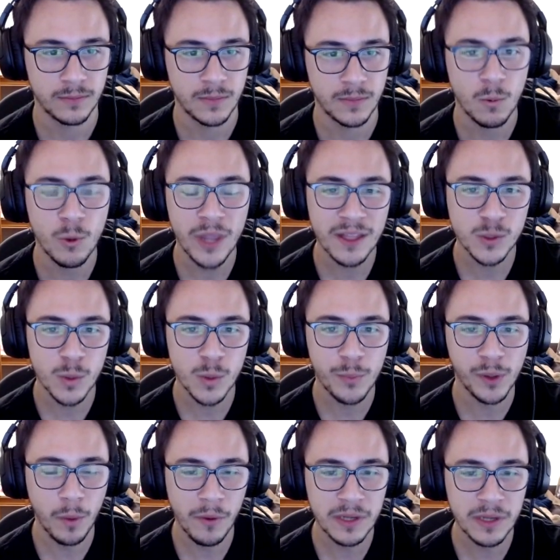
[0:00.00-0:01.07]
Well, yeah, that's what
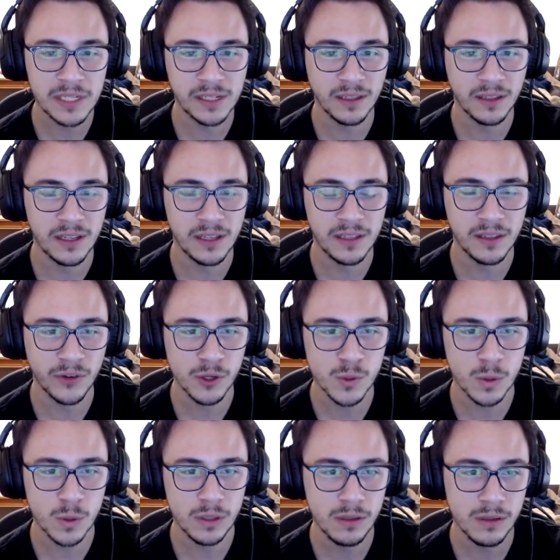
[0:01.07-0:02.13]
Bill Murray did in the first
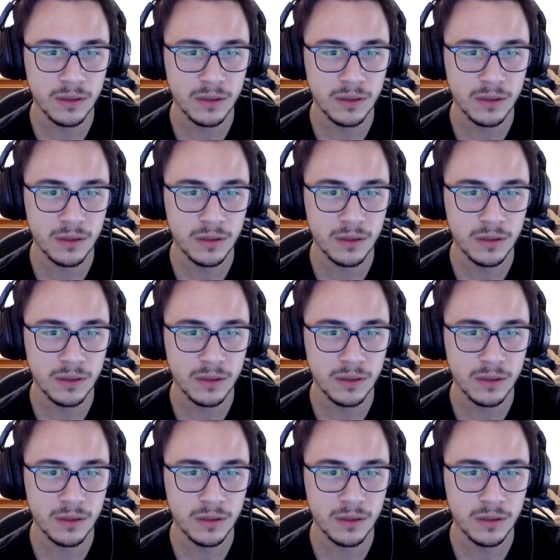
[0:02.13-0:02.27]
one.